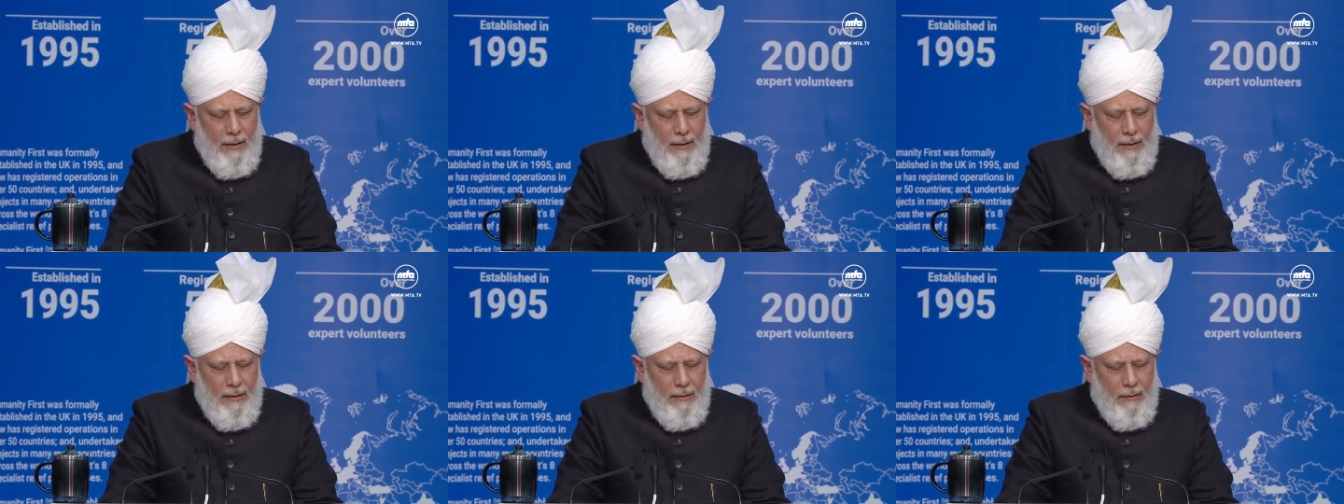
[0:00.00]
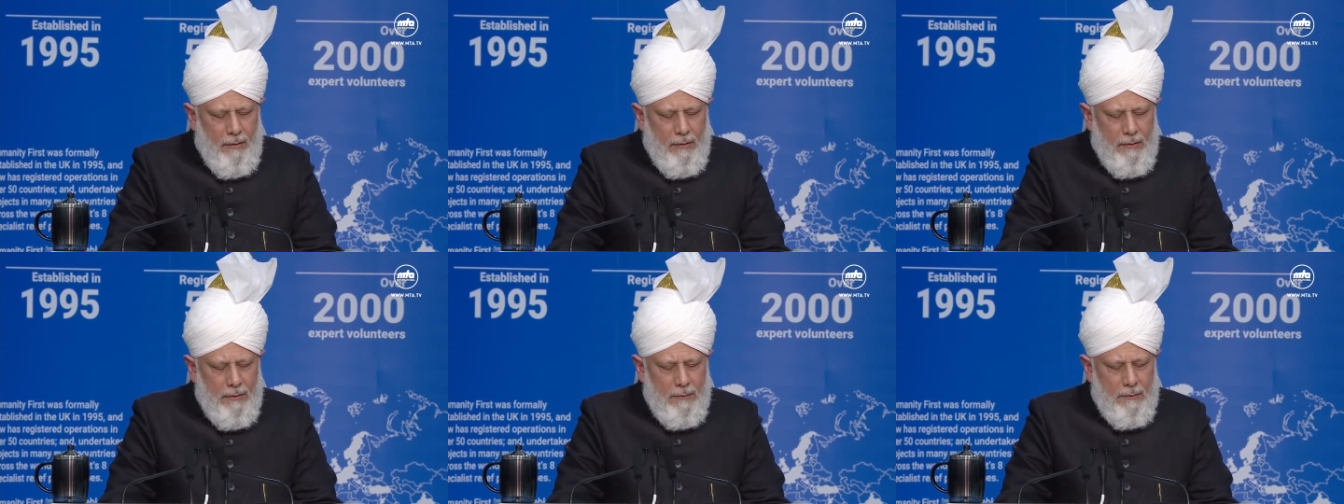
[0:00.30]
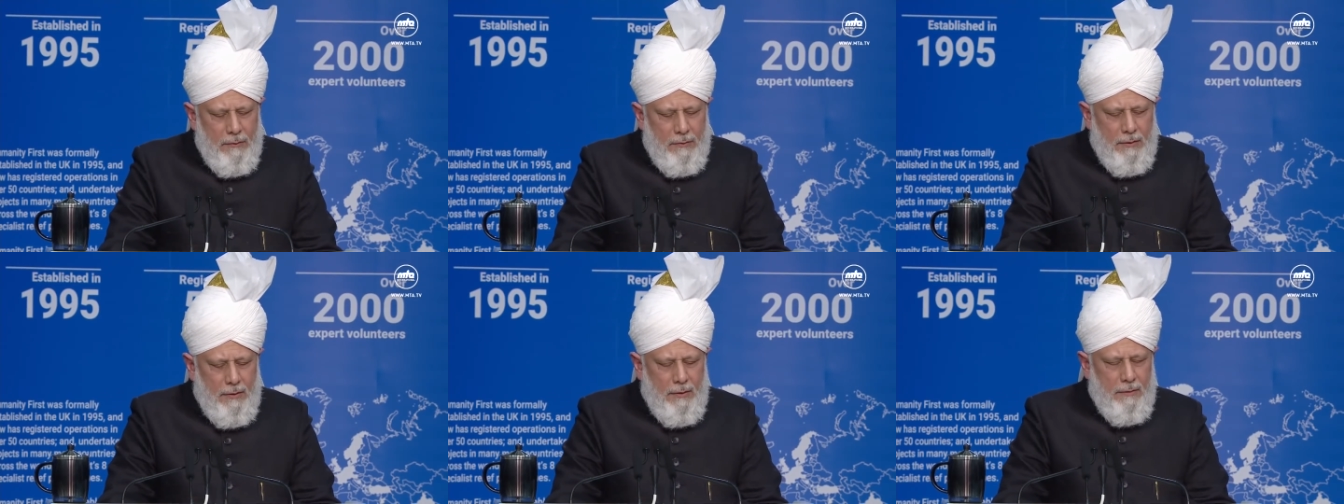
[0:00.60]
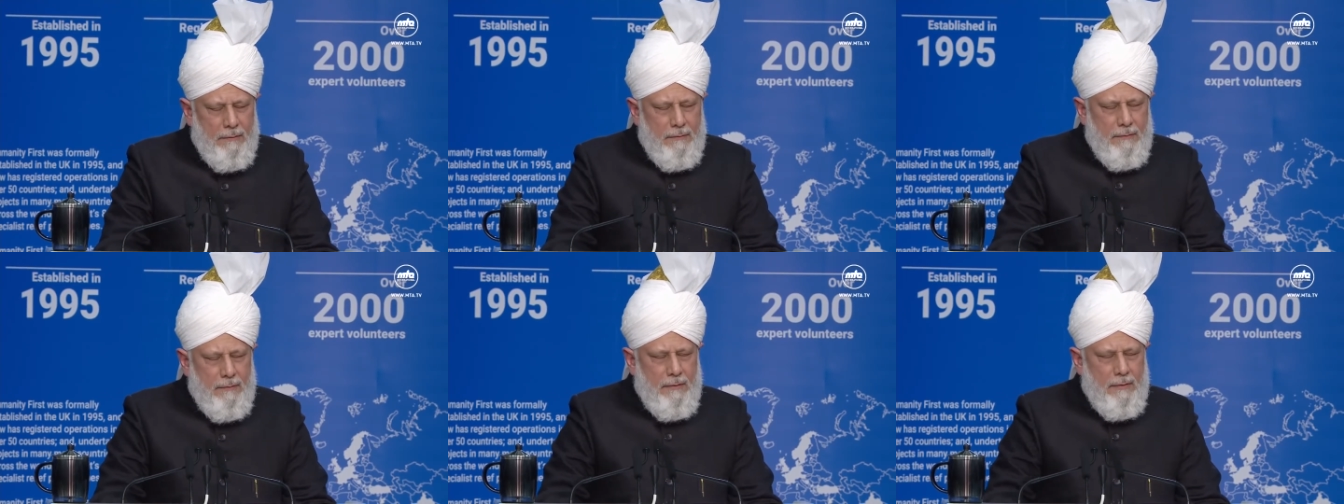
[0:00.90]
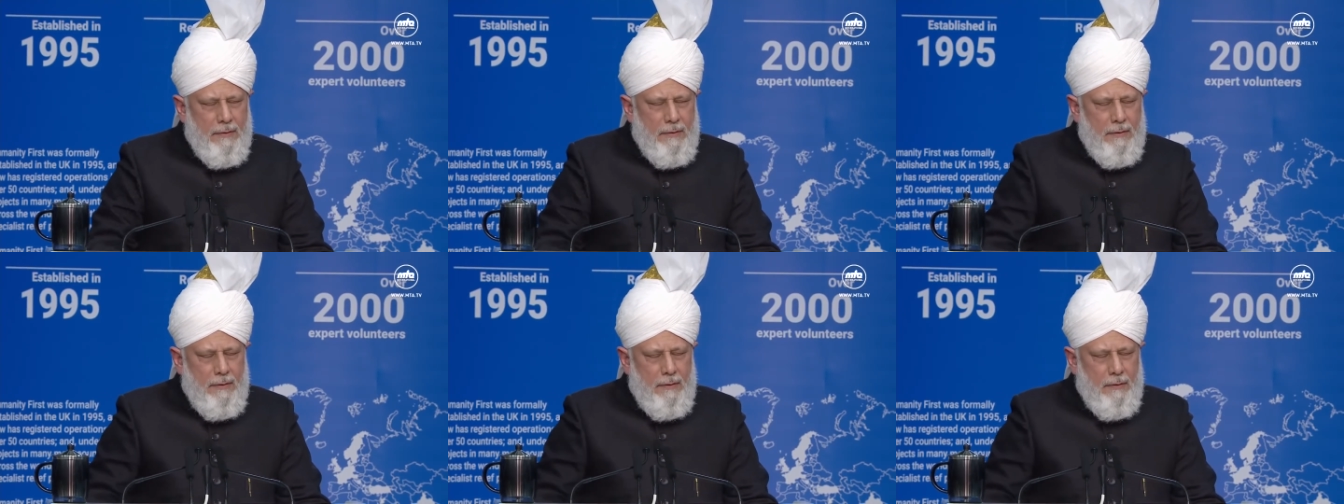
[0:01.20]
in order to serve
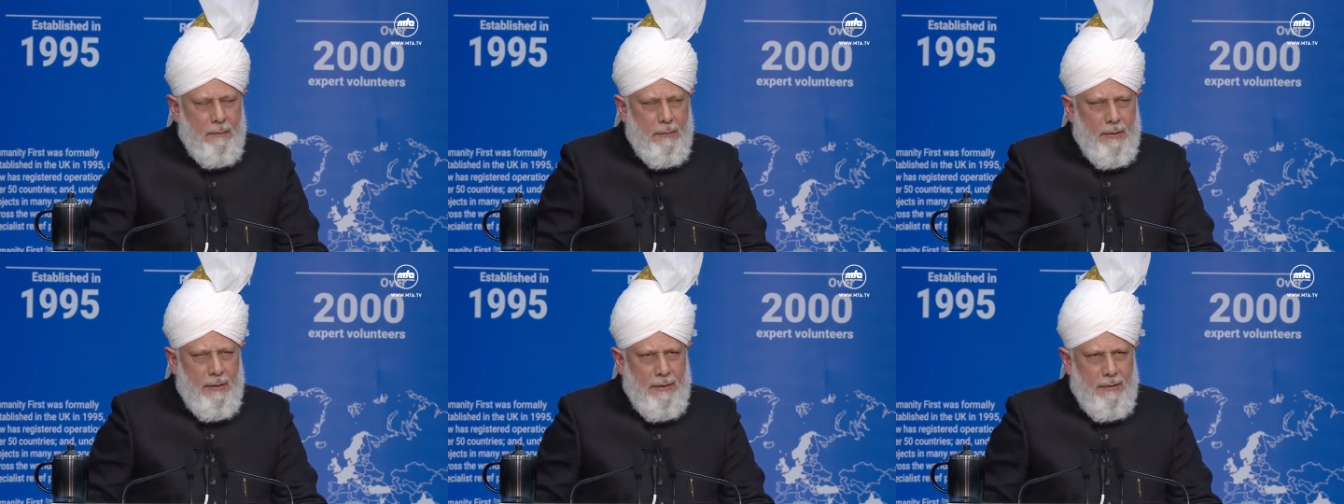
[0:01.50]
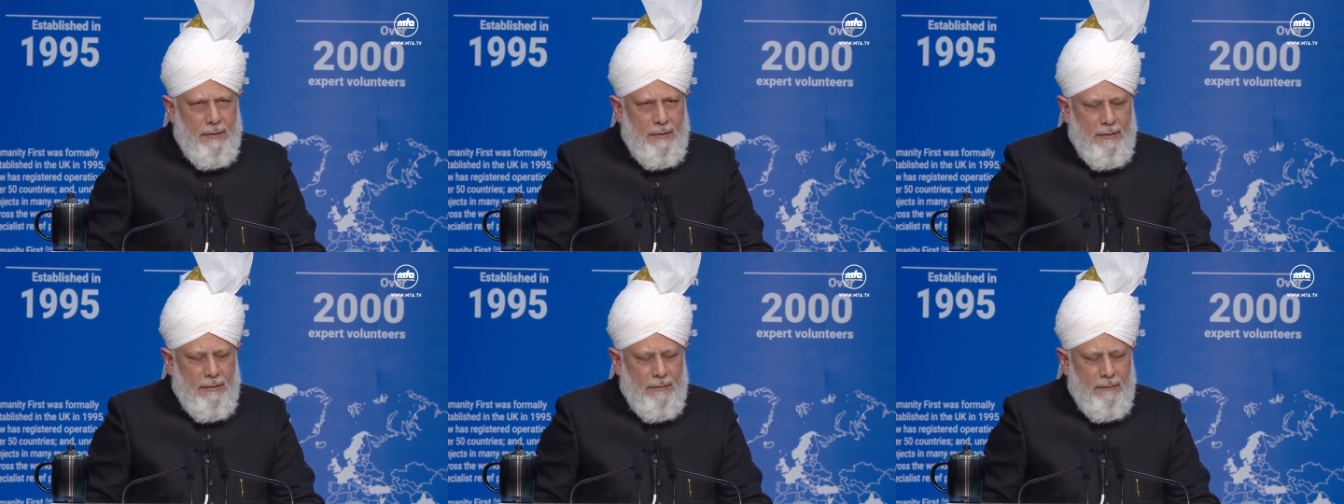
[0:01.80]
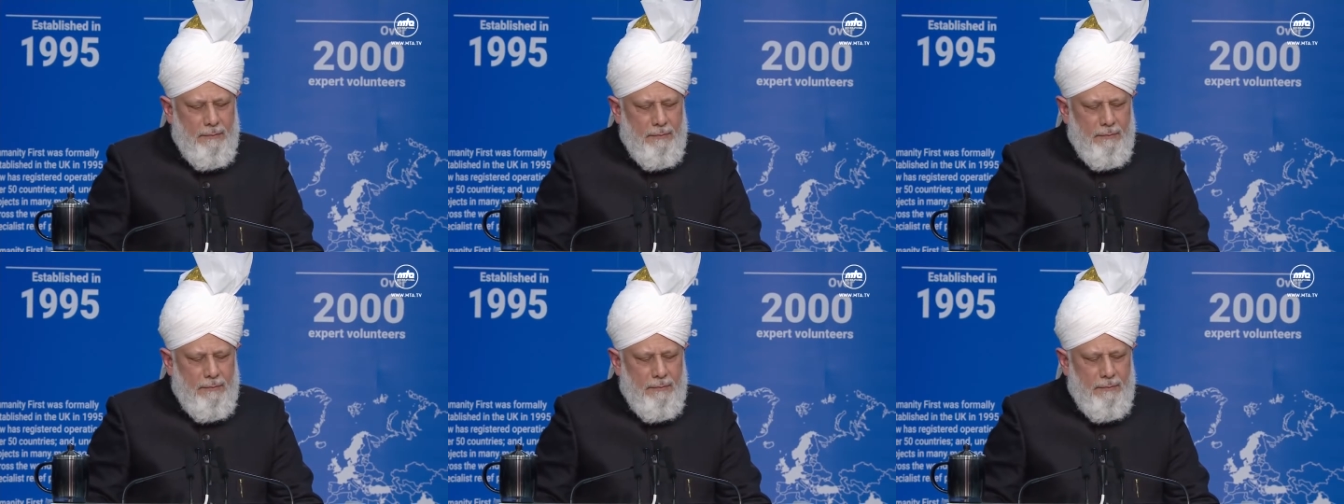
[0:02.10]
humanity.